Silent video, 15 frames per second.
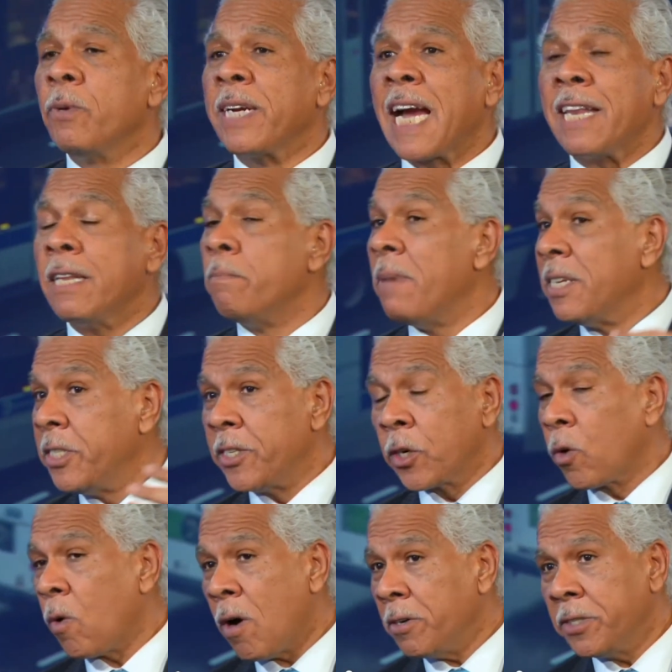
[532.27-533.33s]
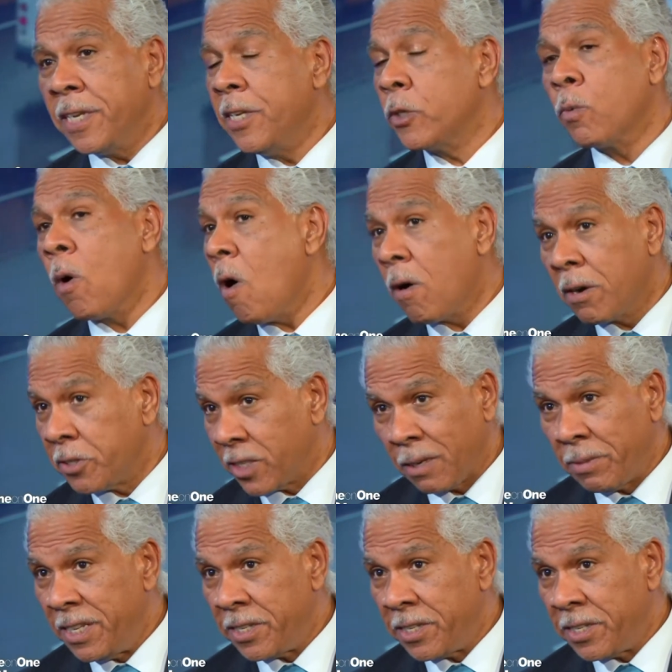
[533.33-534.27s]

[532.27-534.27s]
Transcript: we've gotten the message across that he's wrong on some of these